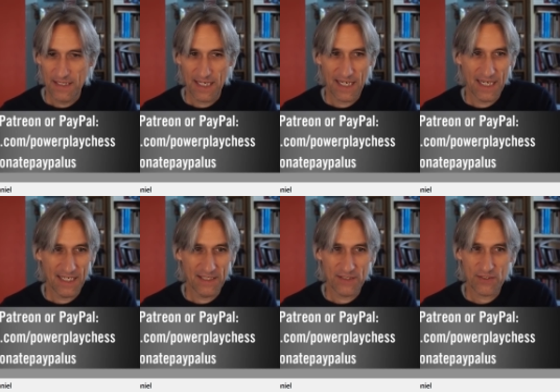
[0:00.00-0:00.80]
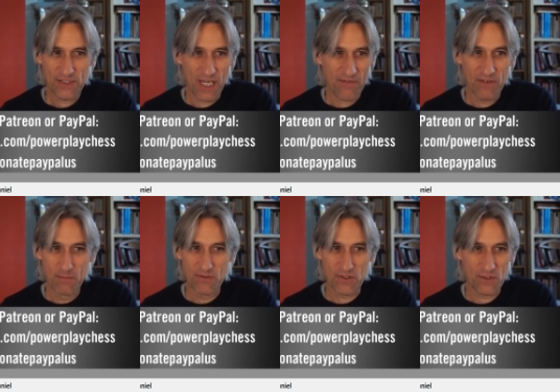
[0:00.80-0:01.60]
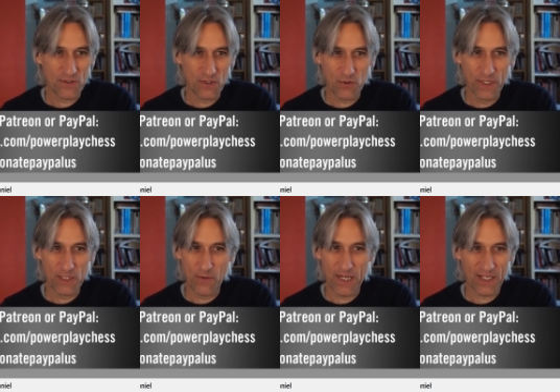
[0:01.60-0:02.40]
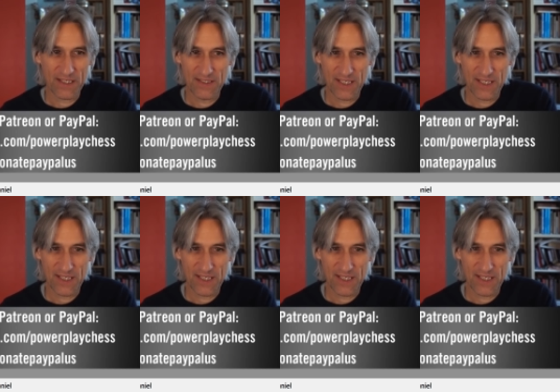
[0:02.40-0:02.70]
And yeah, if he moves the, the queen away, I can